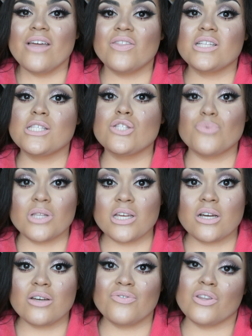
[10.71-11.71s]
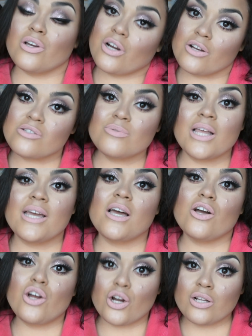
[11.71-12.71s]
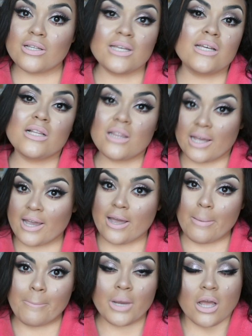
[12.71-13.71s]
This is really good for the girls who like girly, glam,